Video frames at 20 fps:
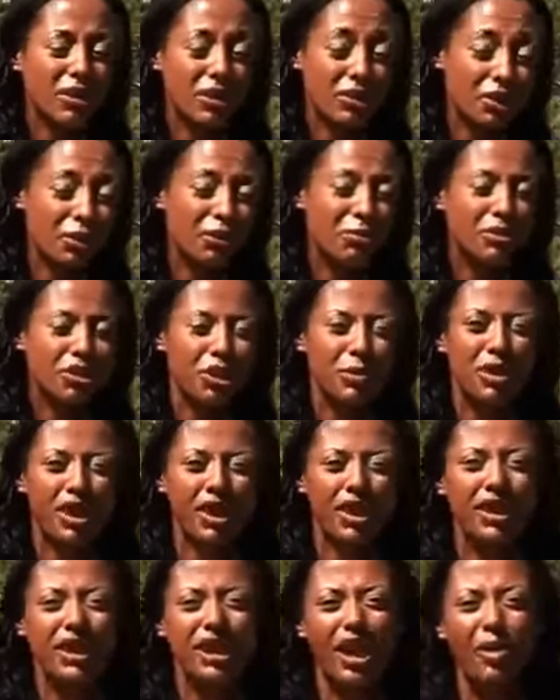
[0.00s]
I can only
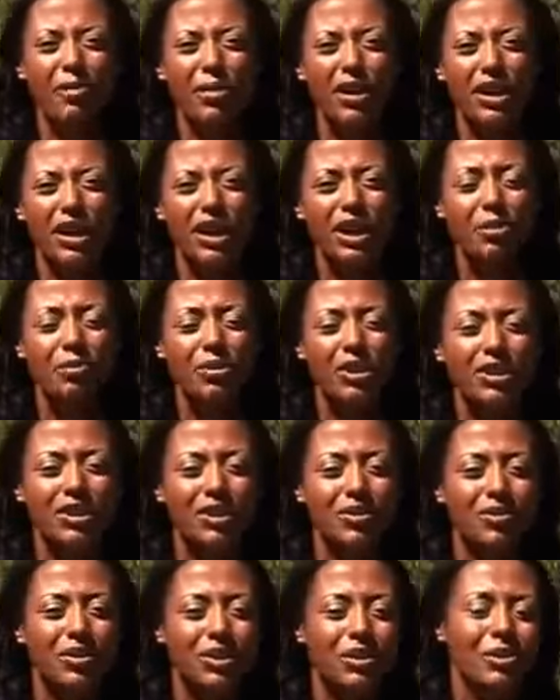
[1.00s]
say that in
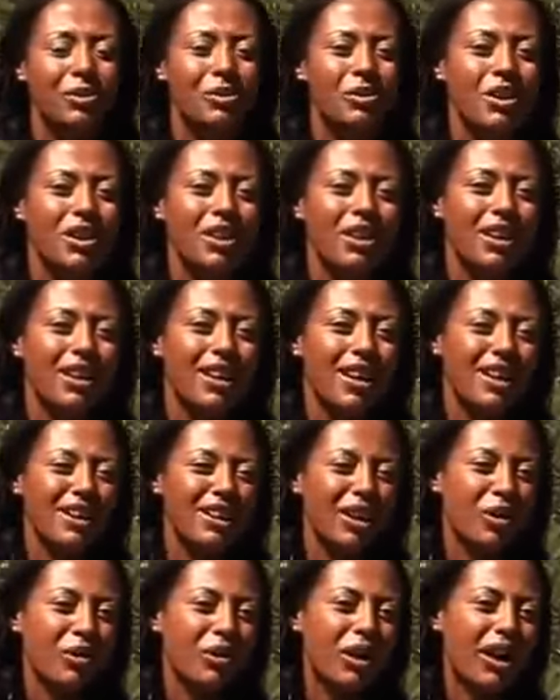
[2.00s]
order to finance my
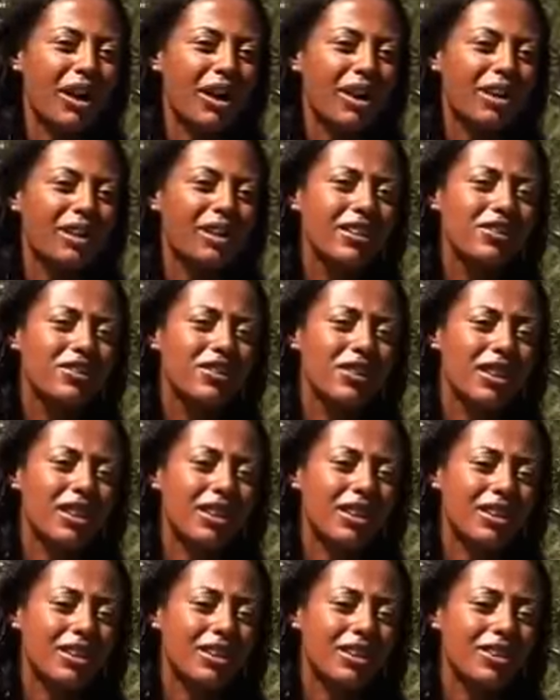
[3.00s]
studies,
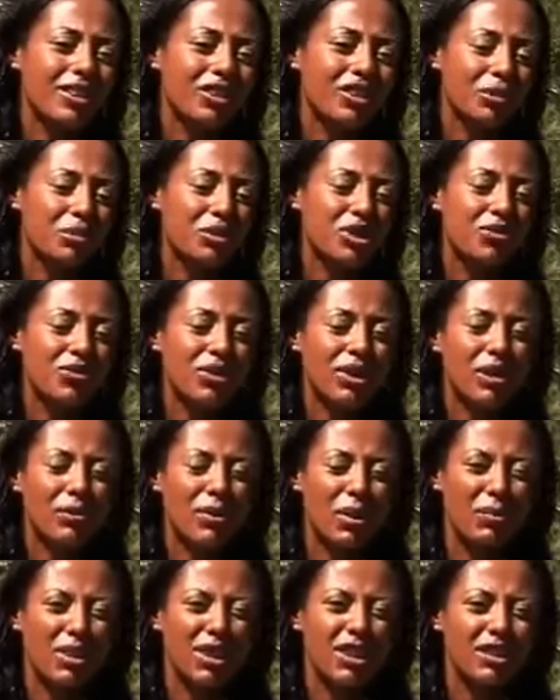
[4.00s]
especially law school,
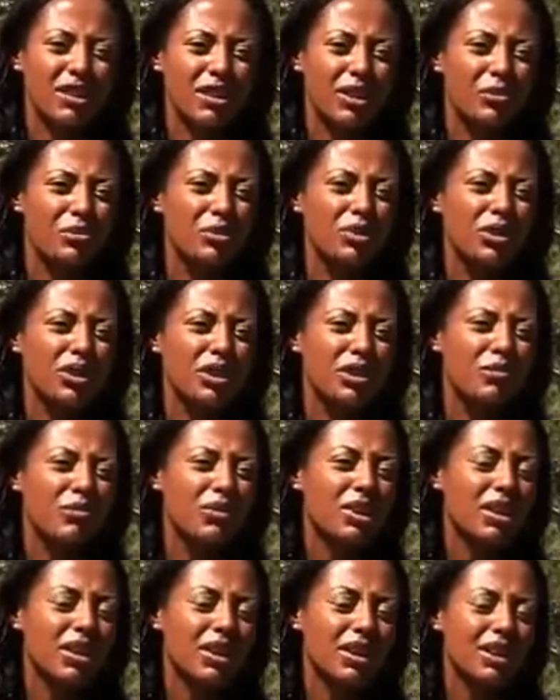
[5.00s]
which is very
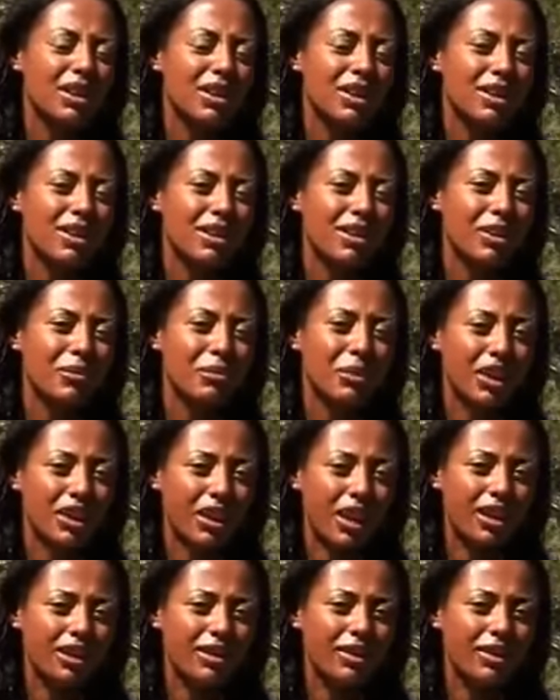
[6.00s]
expensive in this country,